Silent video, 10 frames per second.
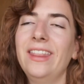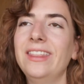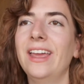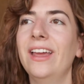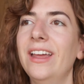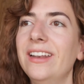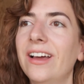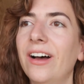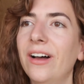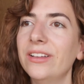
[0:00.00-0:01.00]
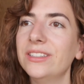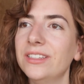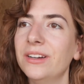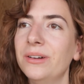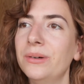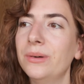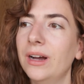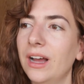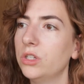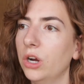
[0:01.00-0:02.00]
And then
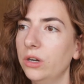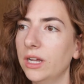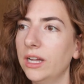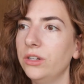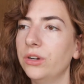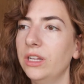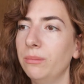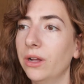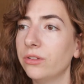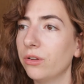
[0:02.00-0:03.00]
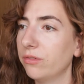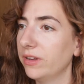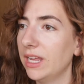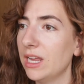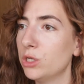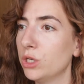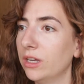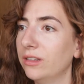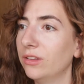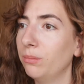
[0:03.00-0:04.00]
also turn on your email
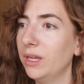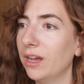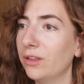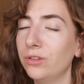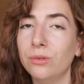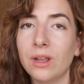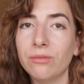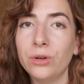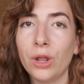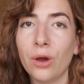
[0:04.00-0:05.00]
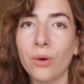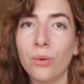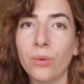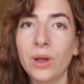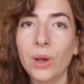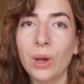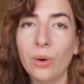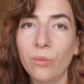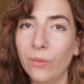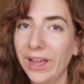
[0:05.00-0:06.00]
notifications because you never know
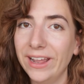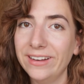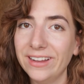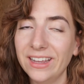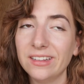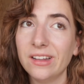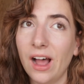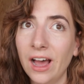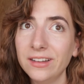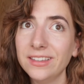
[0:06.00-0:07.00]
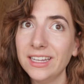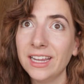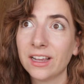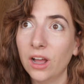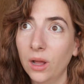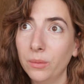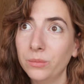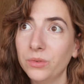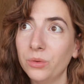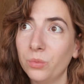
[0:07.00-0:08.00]
when it, honestly, it
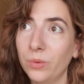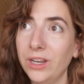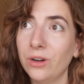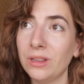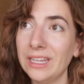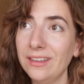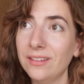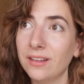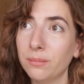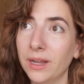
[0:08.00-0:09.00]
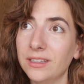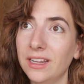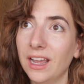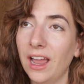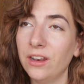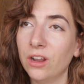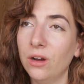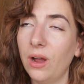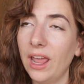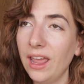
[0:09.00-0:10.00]
comes when you're least expecting it. I
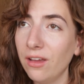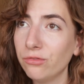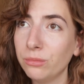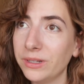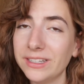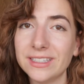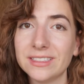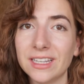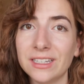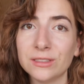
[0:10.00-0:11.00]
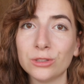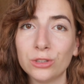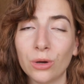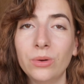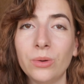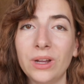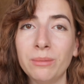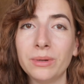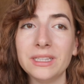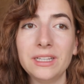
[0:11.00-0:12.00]
know everybody says that and it's so
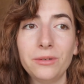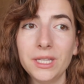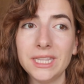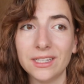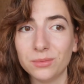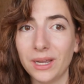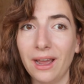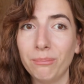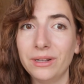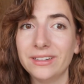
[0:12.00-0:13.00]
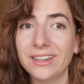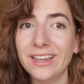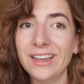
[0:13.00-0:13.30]
annoying, but literally that's what happened.